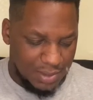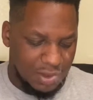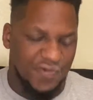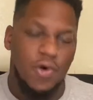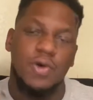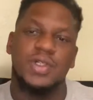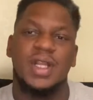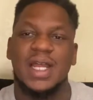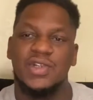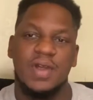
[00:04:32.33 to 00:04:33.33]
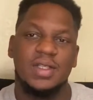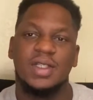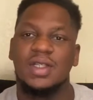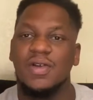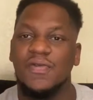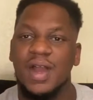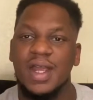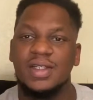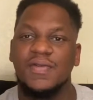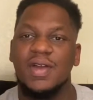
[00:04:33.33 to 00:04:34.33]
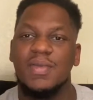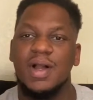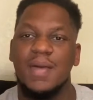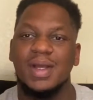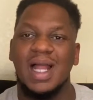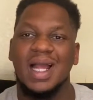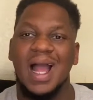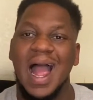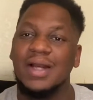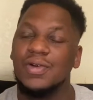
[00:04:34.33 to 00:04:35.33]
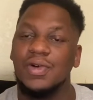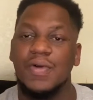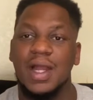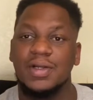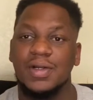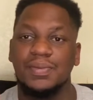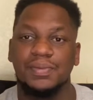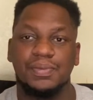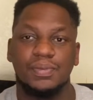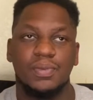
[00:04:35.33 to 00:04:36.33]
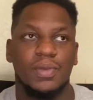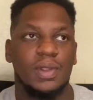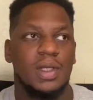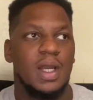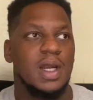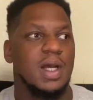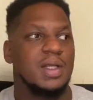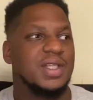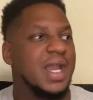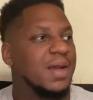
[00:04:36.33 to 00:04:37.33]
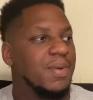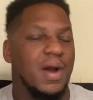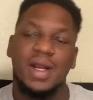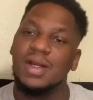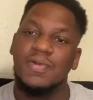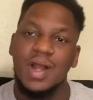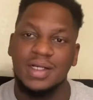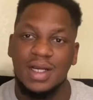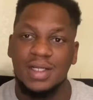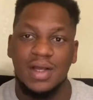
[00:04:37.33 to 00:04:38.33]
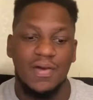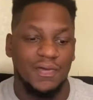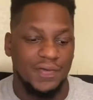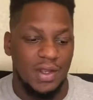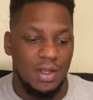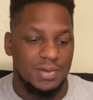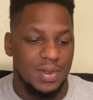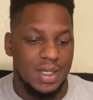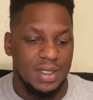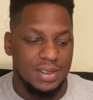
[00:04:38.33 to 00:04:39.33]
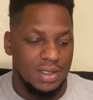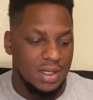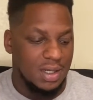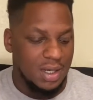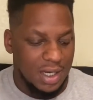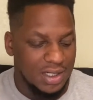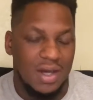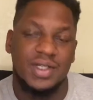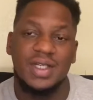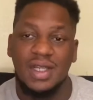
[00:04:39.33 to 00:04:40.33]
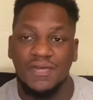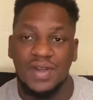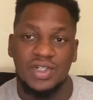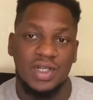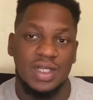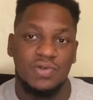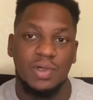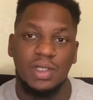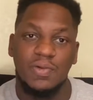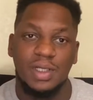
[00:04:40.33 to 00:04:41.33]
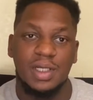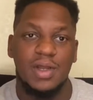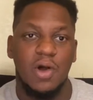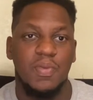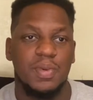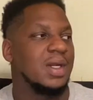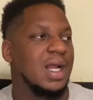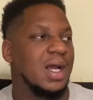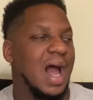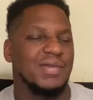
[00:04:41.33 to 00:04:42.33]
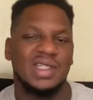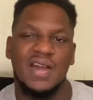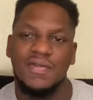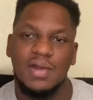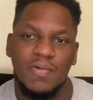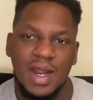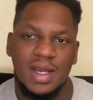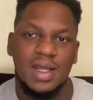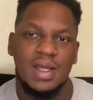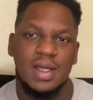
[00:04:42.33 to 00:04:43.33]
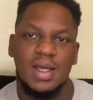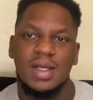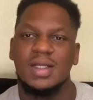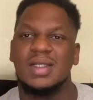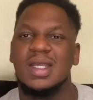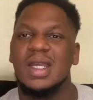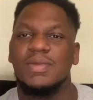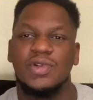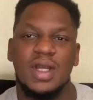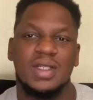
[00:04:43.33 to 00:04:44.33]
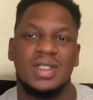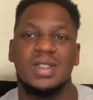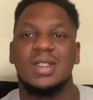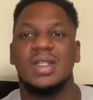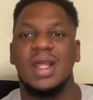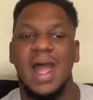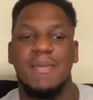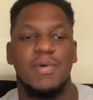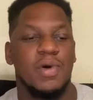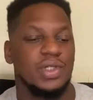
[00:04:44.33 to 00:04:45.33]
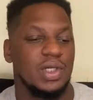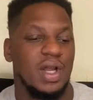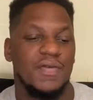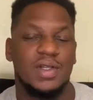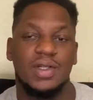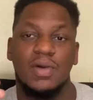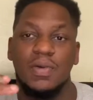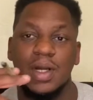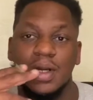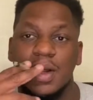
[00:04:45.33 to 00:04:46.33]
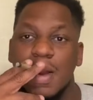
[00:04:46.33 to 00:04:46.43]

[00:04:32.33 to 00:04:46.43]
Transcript: forward to that transitional phase of him becoming like an actor director and taking part in directing his own films, because his artistic vision is really, really dope. Now, I was definitely ready to see him transition into that portion of his career.